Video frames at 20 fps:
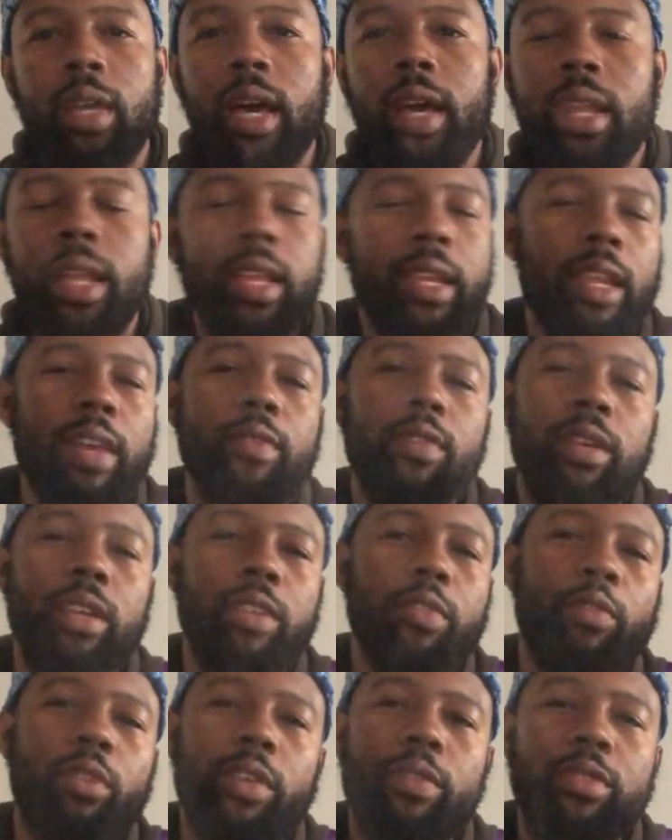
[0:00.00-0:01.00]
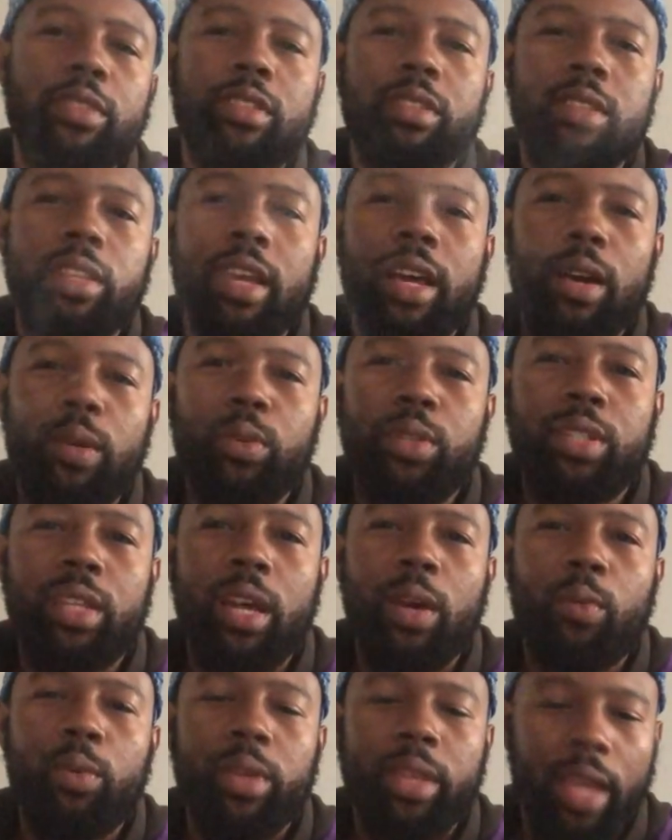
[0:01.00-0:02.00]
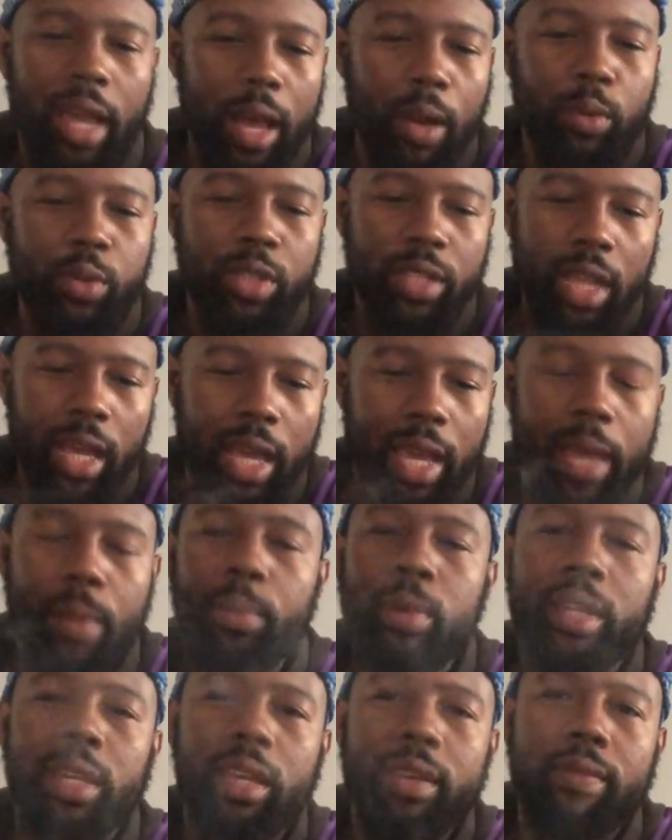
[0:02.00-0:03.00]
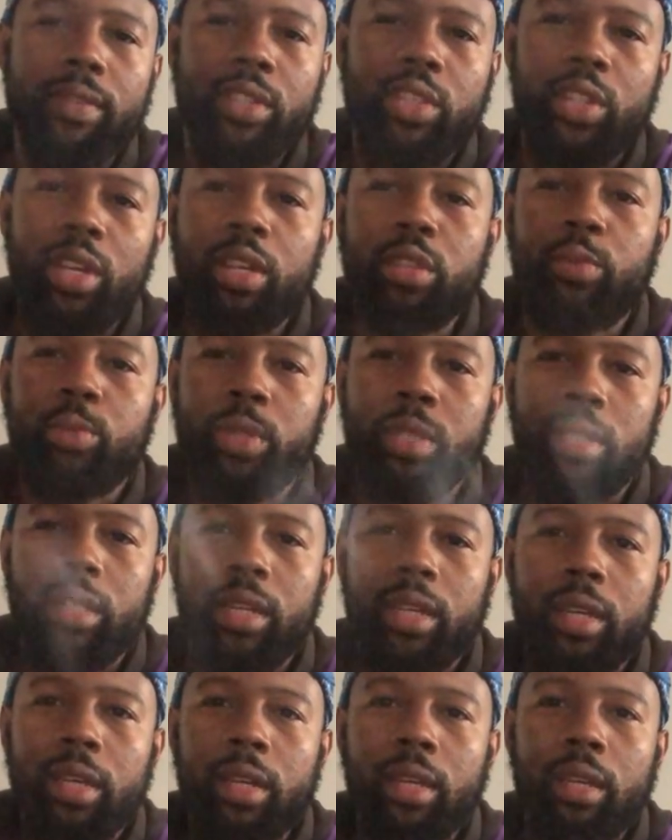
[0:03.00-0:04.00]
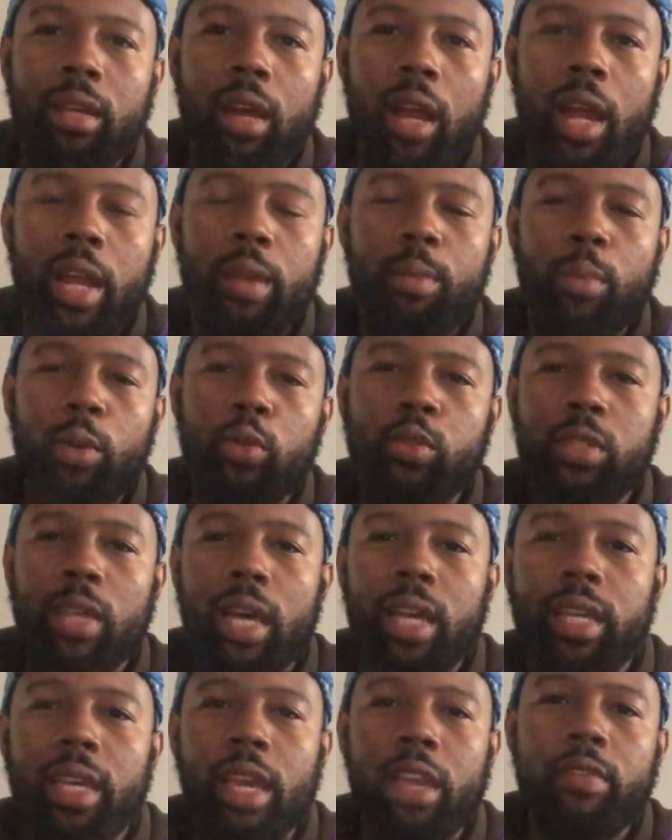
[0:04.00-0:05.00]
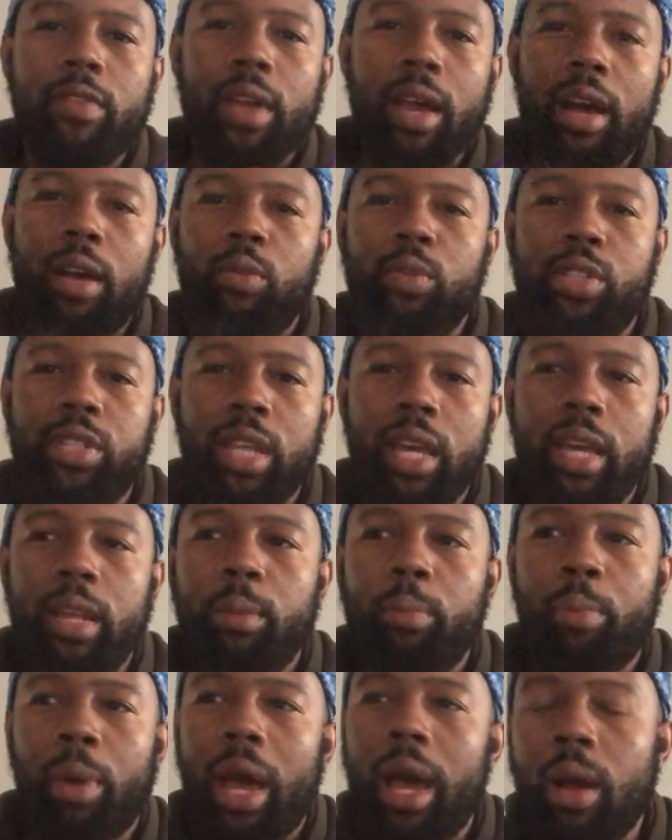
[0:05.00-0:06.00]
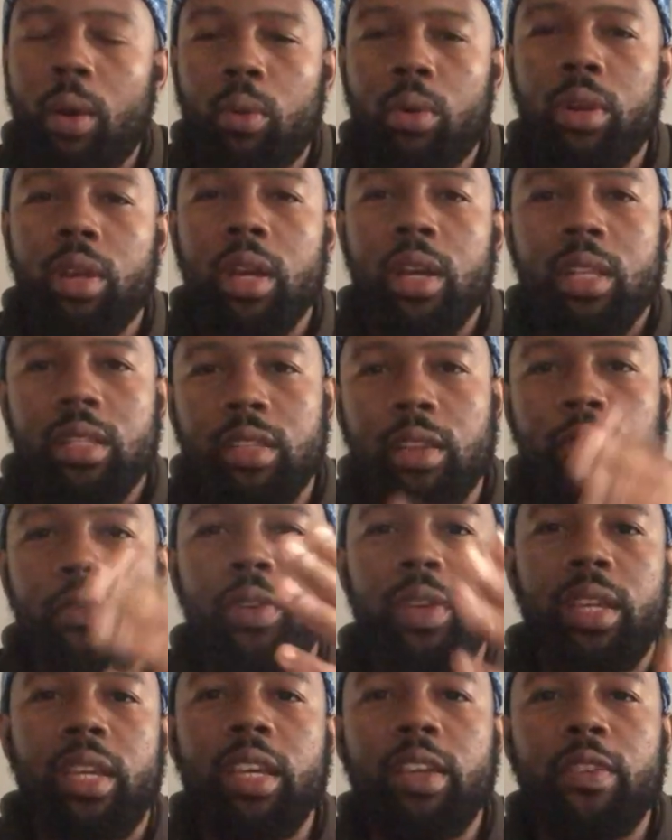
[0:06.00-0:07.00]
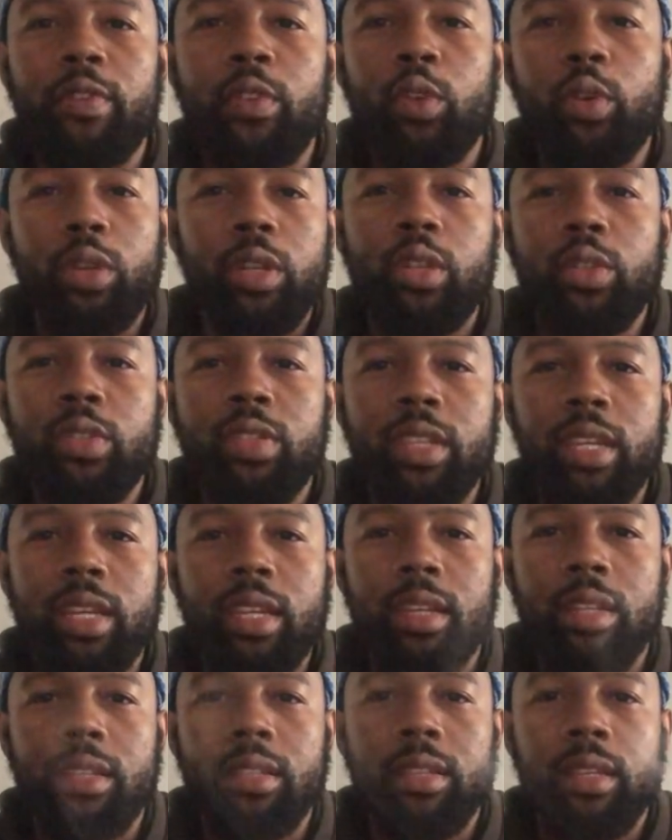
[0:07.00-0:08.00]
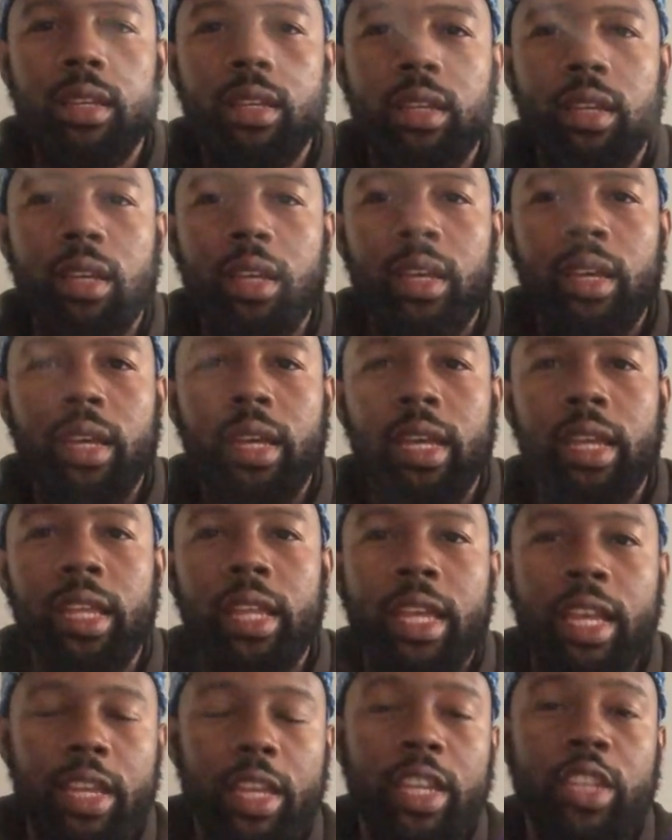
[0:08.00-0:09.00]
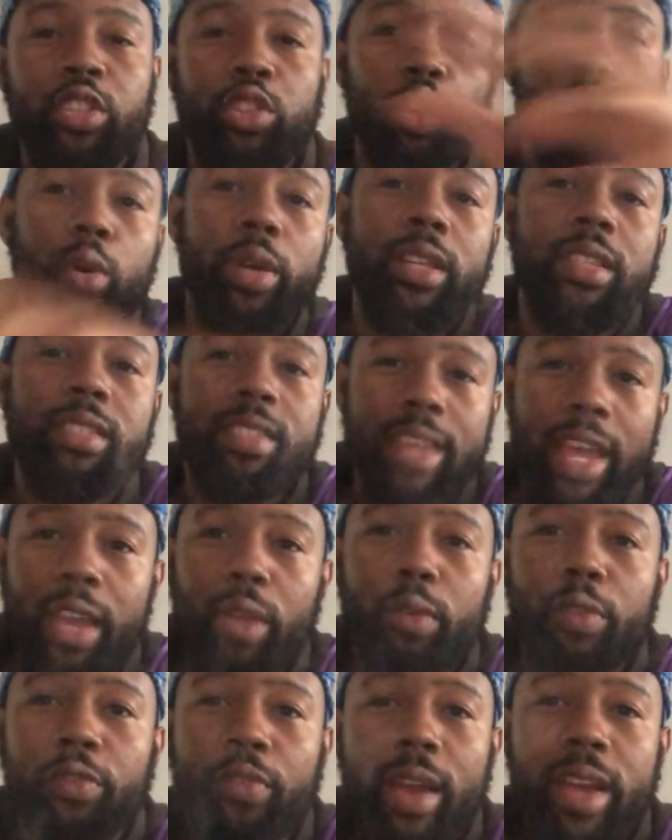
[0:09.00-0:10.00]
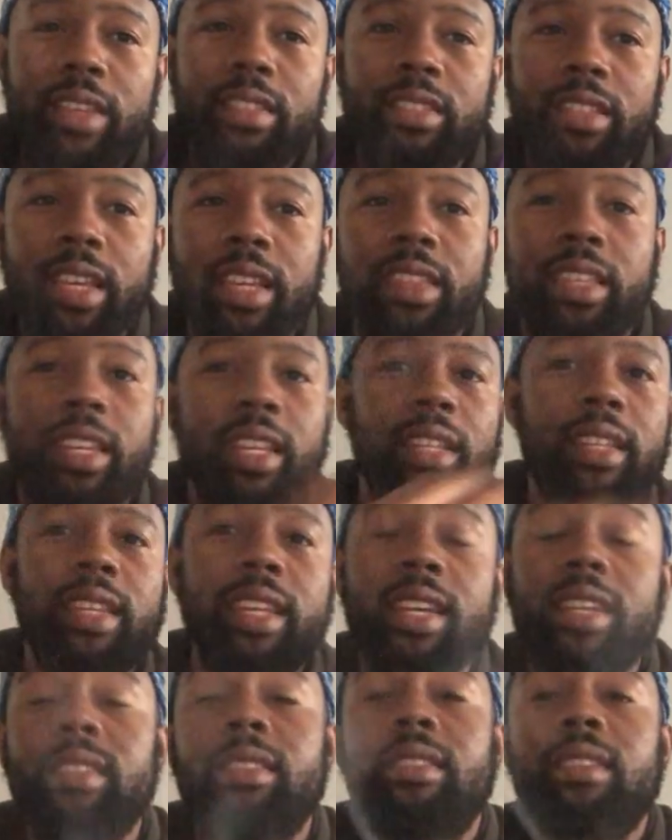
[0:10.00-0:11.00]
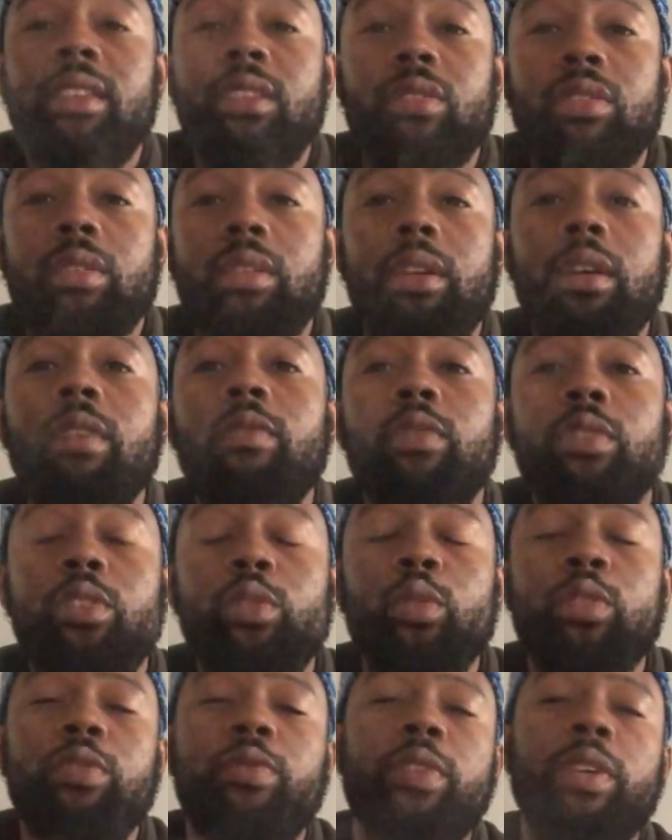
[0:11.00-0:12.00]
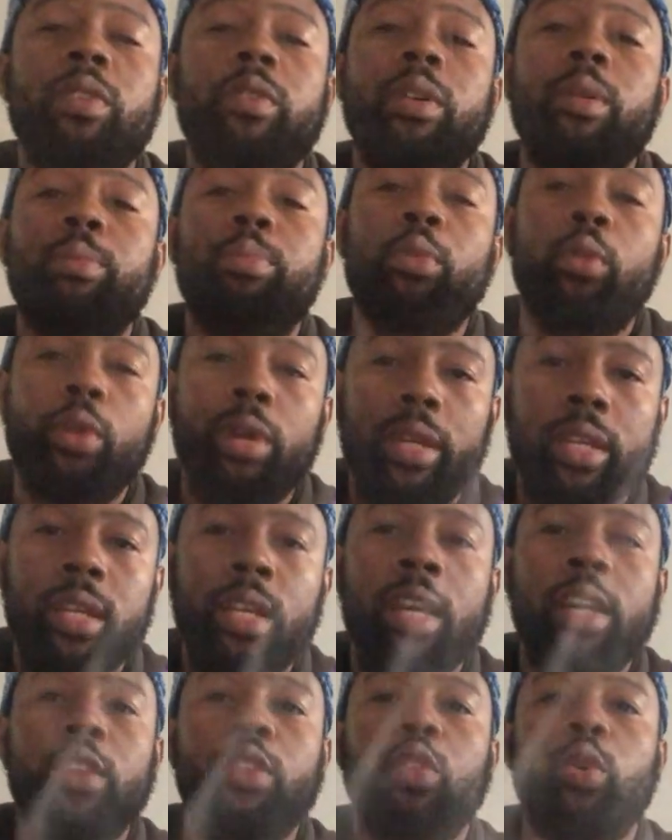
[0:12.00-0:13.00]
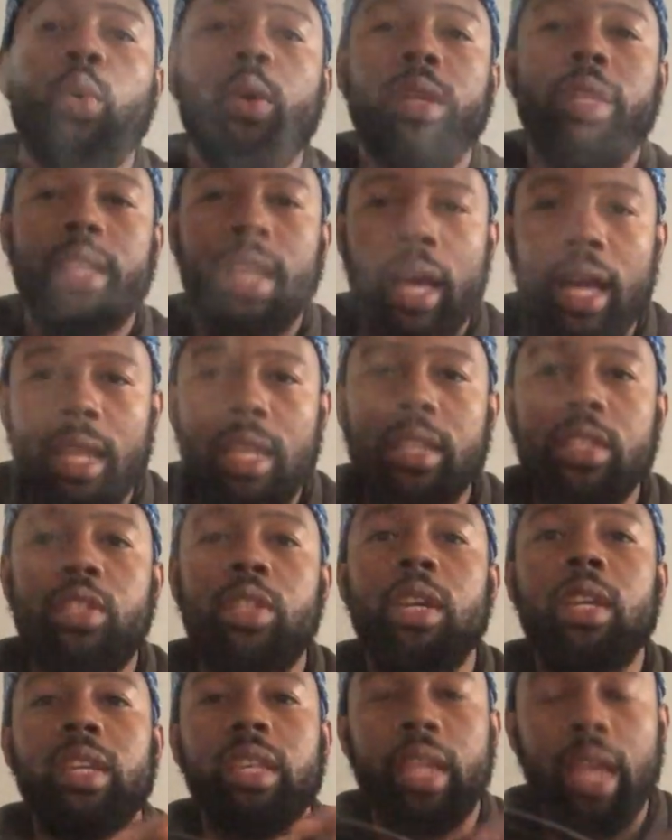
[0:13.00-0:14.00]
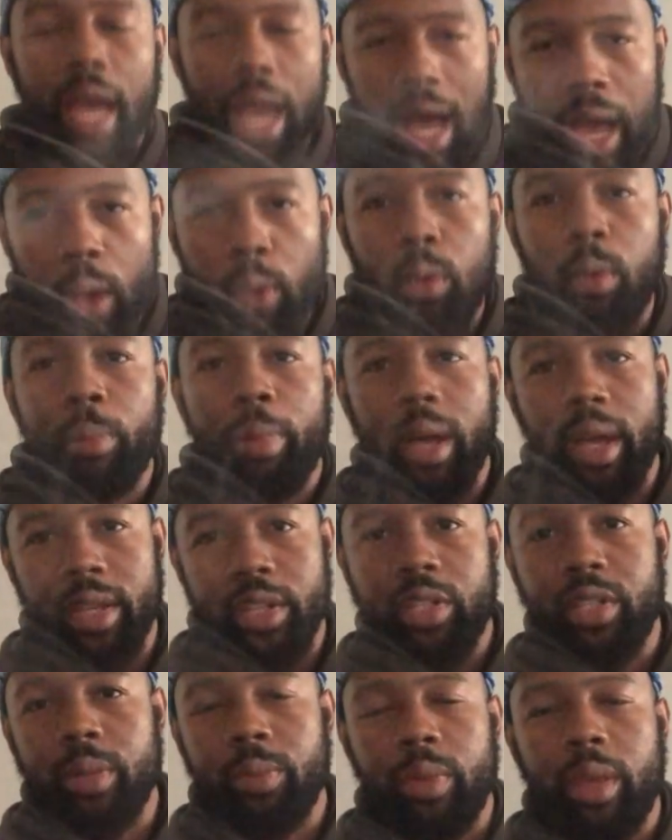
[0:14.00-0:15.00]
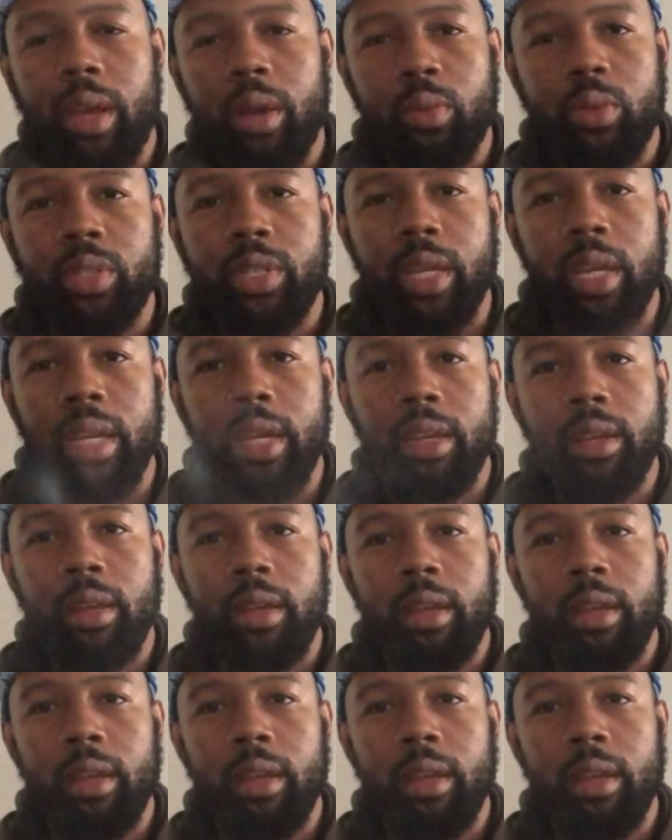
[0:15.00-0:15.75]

High. They never give reverence to Yahweh Shai when Yahweh Shai had been given judgment. All right, the Most High gave Yahweh Shah the power to forgive you of your sins. And it's through his sacrifice that the elect sins are covered. So it's very important to acknowledge Yahweh by Hashem Yahweh Shai.